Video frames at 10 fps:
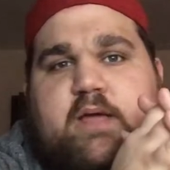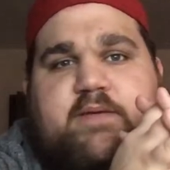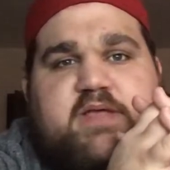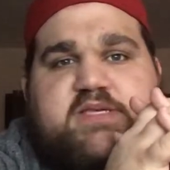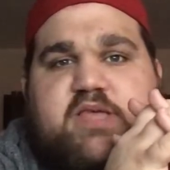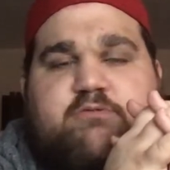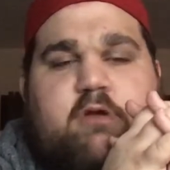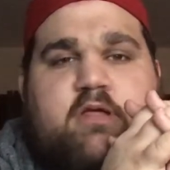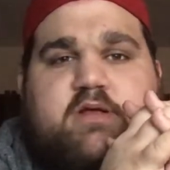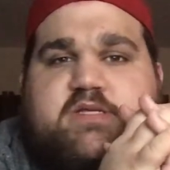I mean, Seth
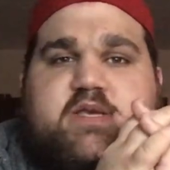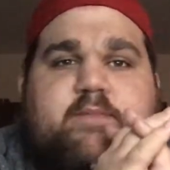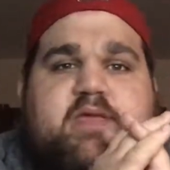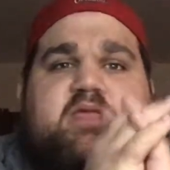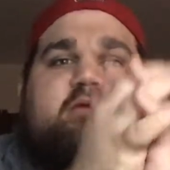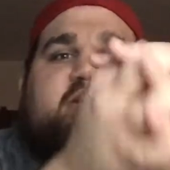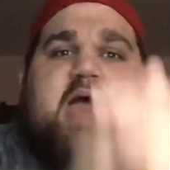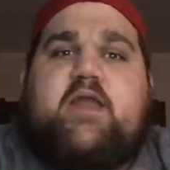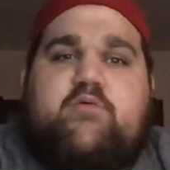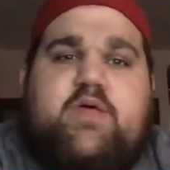Rollins. I mean, you
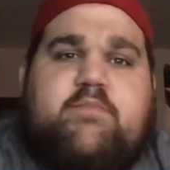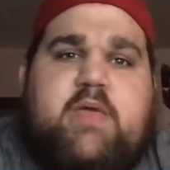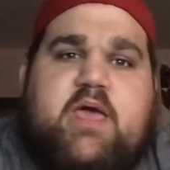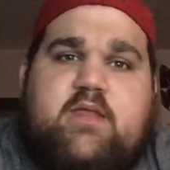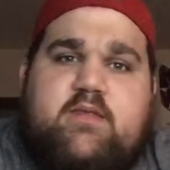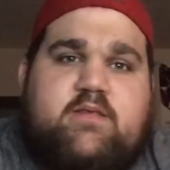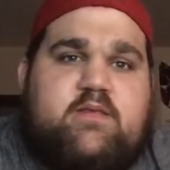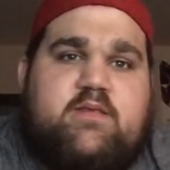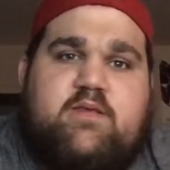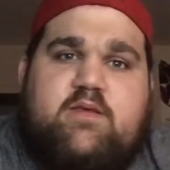gotta win, man.
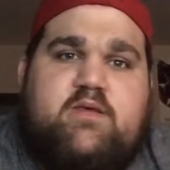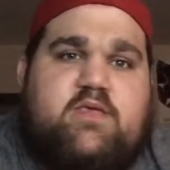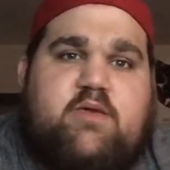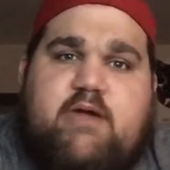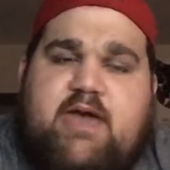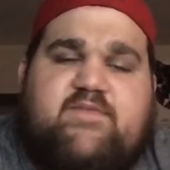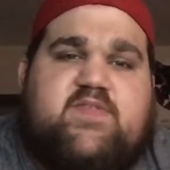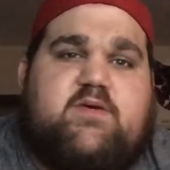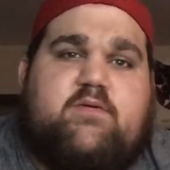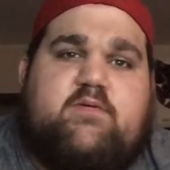You
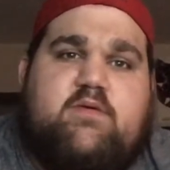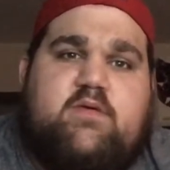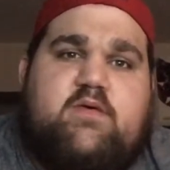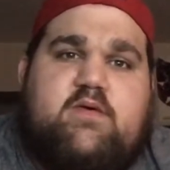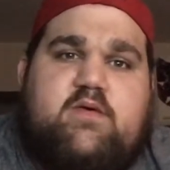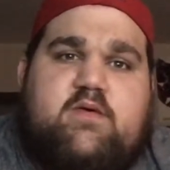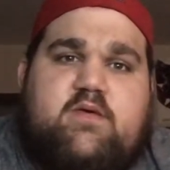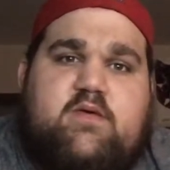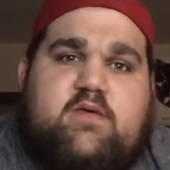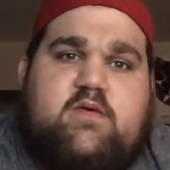have to.
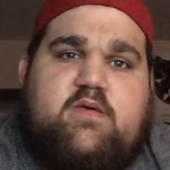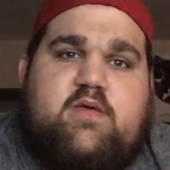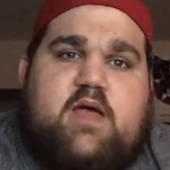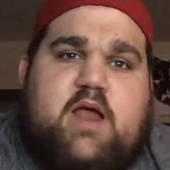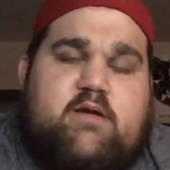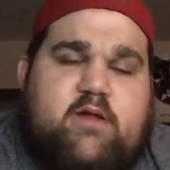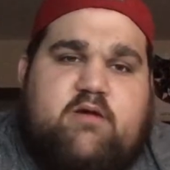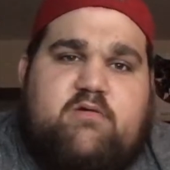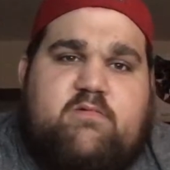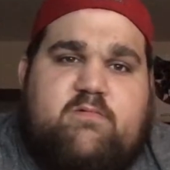I don't
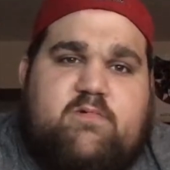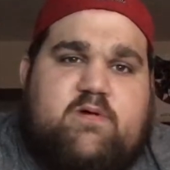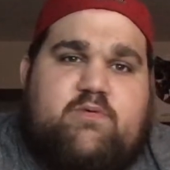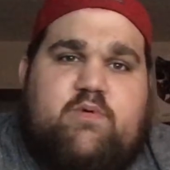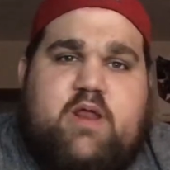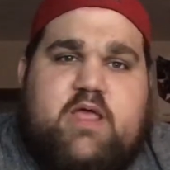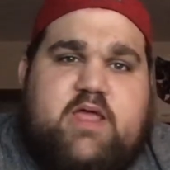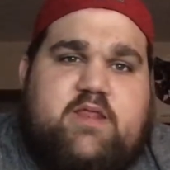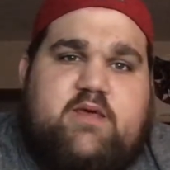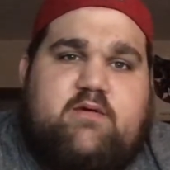know what
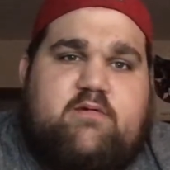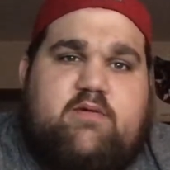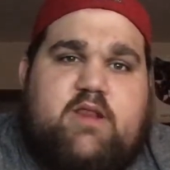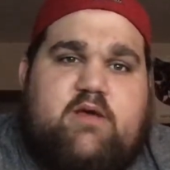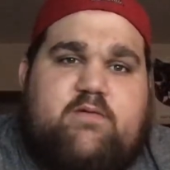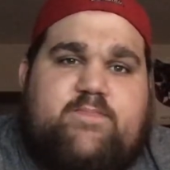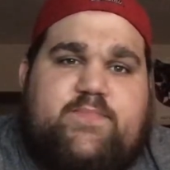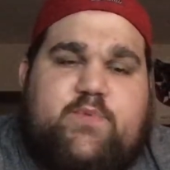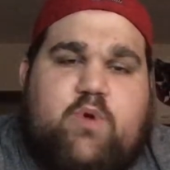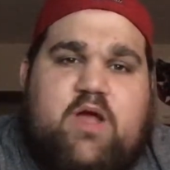it could do.
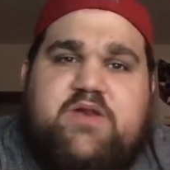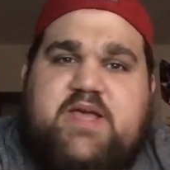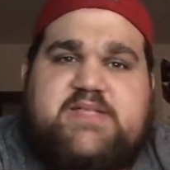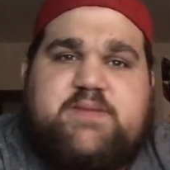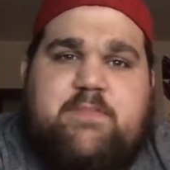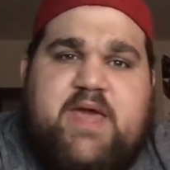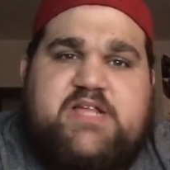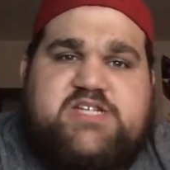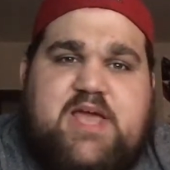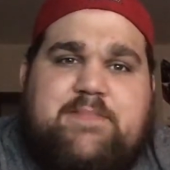Raw needs a
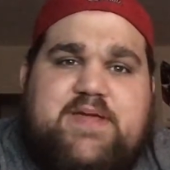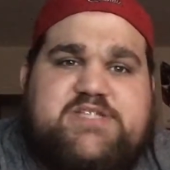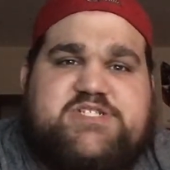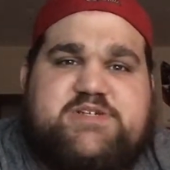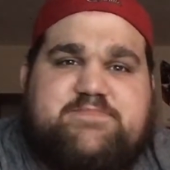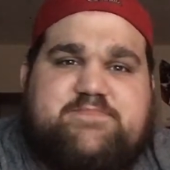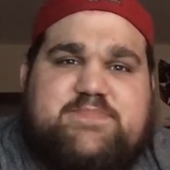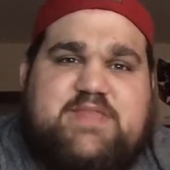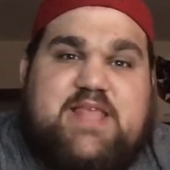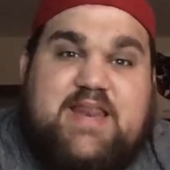main championship.
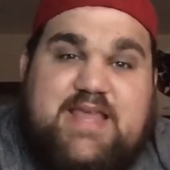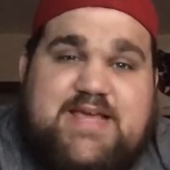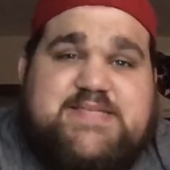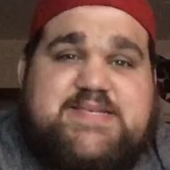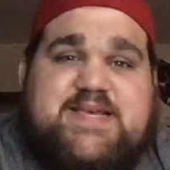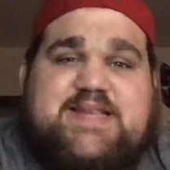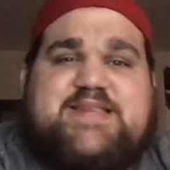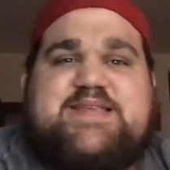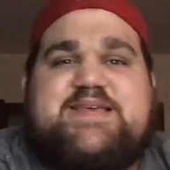It needs it.